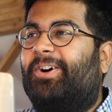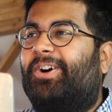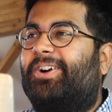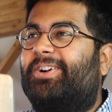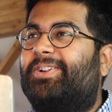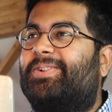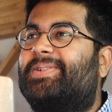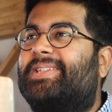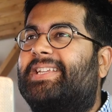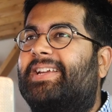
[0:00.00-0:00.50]

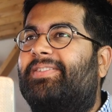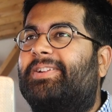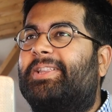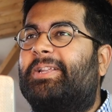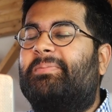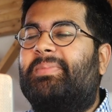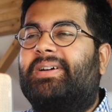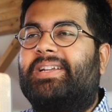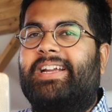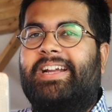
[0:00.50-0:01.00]
or you
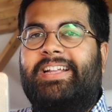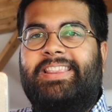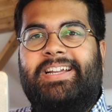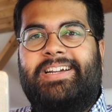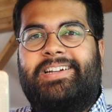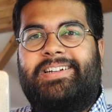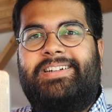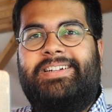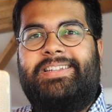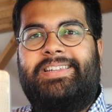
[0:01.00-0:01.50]
saving the money
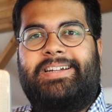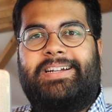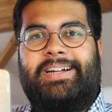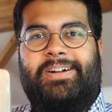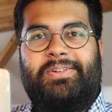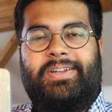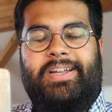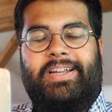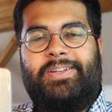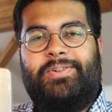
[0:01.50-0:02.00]
in the current
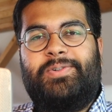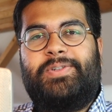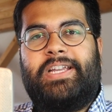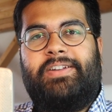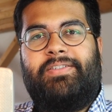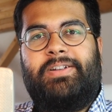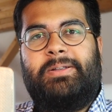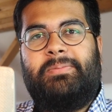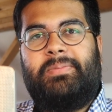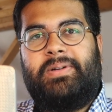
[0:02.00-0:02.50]
account and you
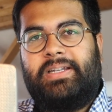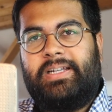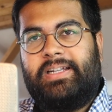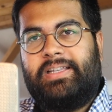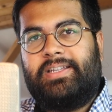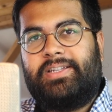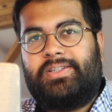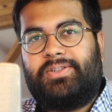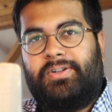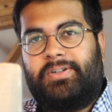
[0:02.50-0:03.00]
saving the
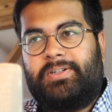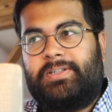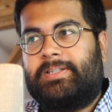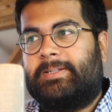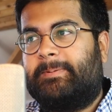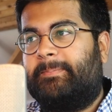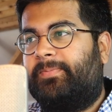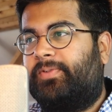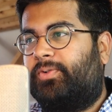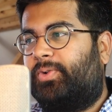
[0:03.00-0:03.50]
money in the
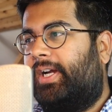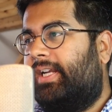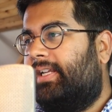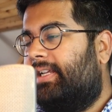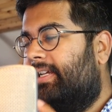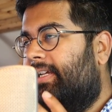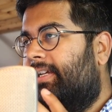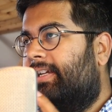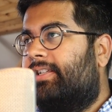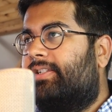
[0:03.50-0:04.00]
stocks. Right?